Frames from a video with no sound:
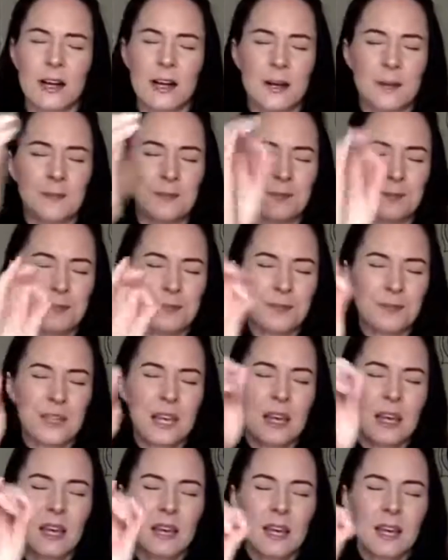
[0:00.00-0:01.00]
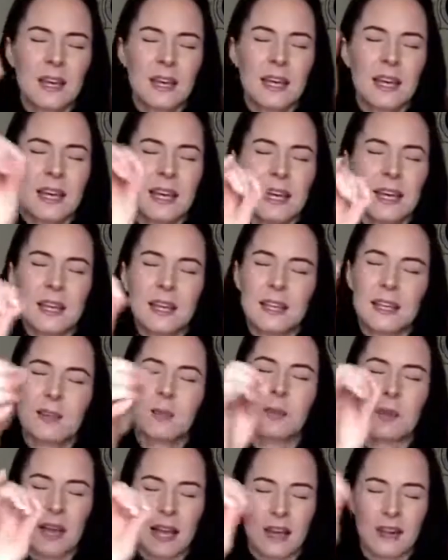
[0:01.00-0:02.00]
I'm
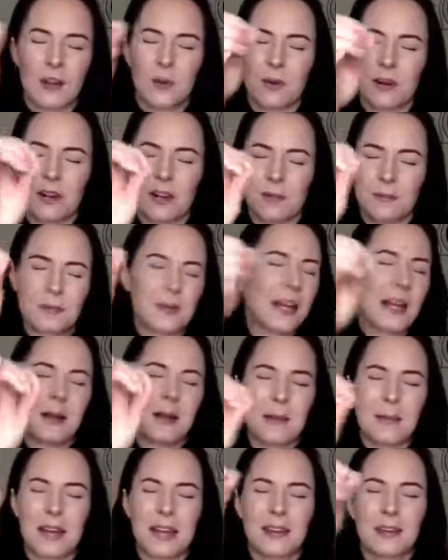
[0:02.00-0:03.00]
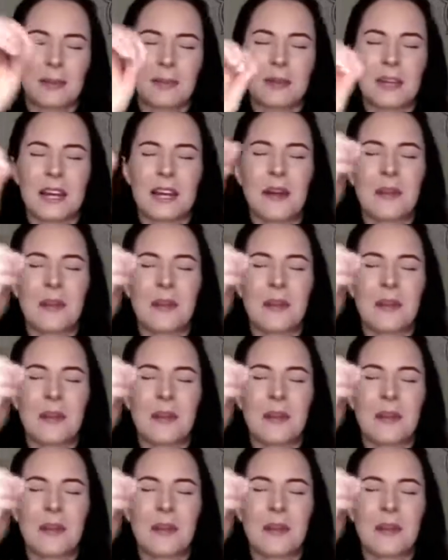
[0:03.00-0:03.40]
not gonna